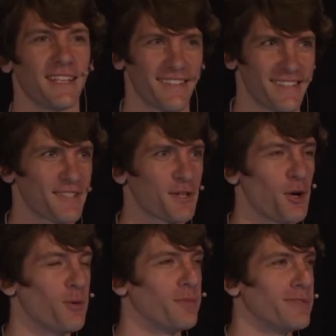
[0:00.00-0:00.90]
The
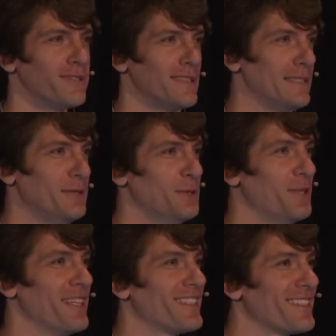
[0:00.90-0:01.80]
scope. Ooh,
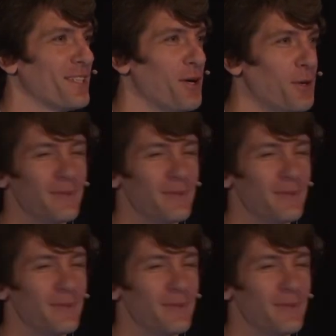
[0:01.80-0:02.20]
the scope.